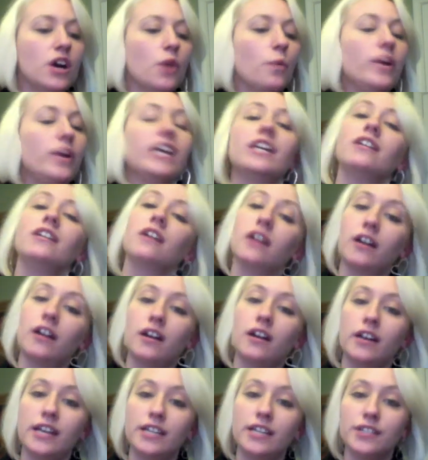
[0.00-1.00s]
we can
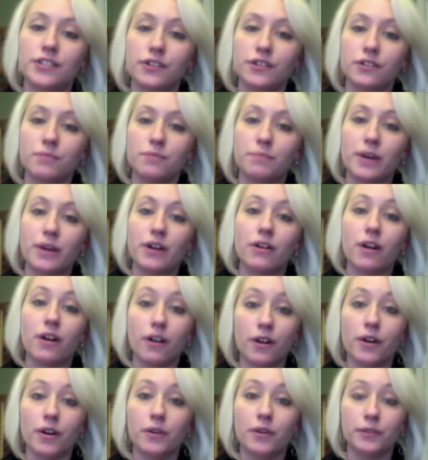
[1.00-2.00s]
in turn better
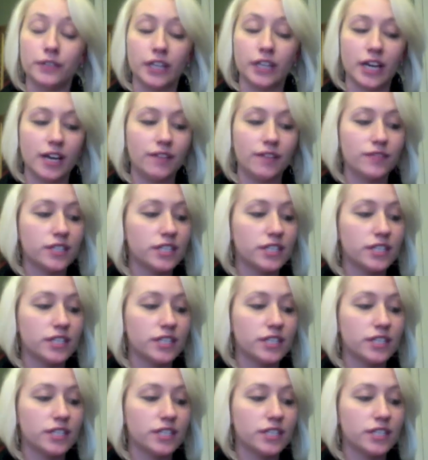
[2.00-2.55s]
our own lives.